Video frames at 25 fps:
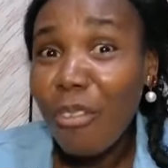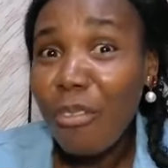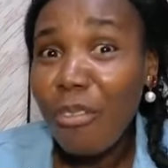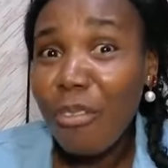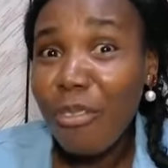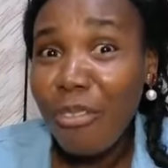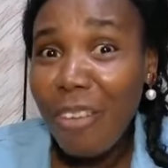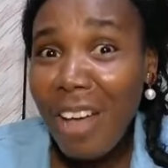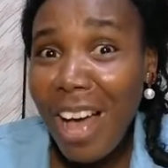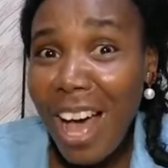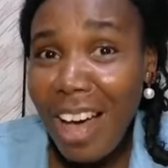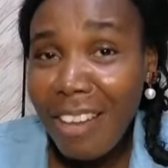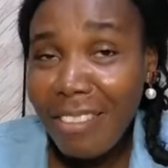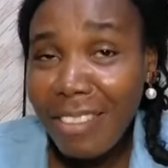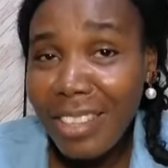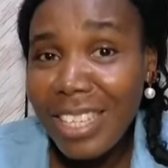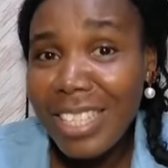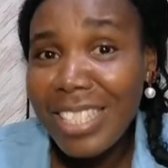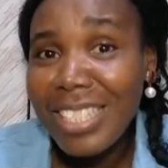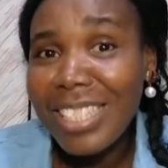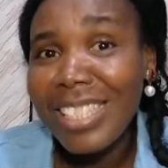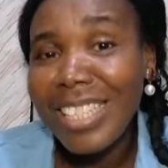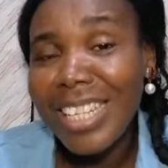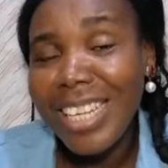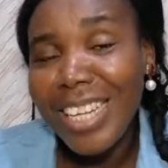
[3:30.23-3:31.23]

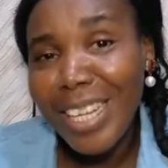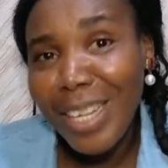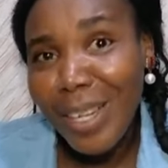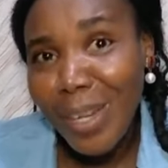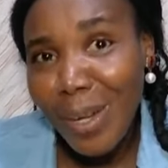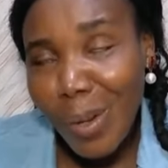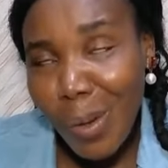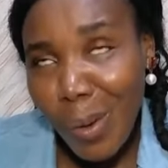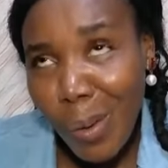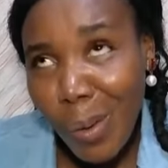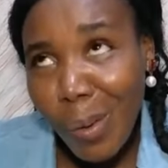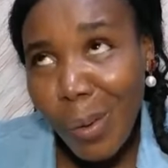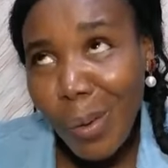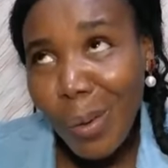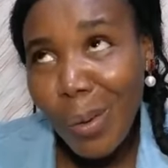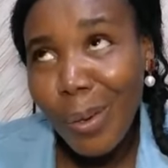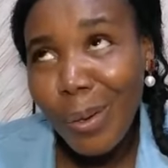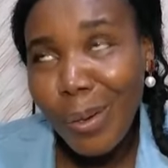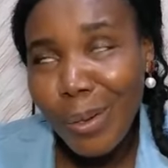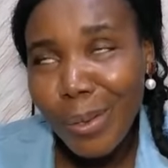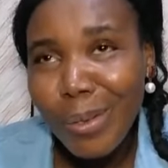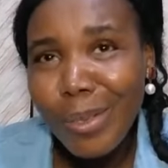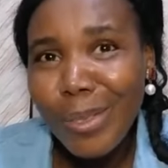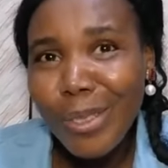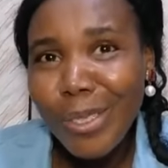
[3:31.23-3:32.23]

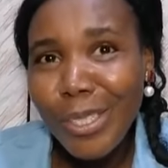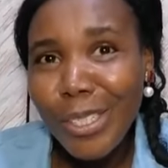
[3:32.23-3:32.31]
Fathers-in-law.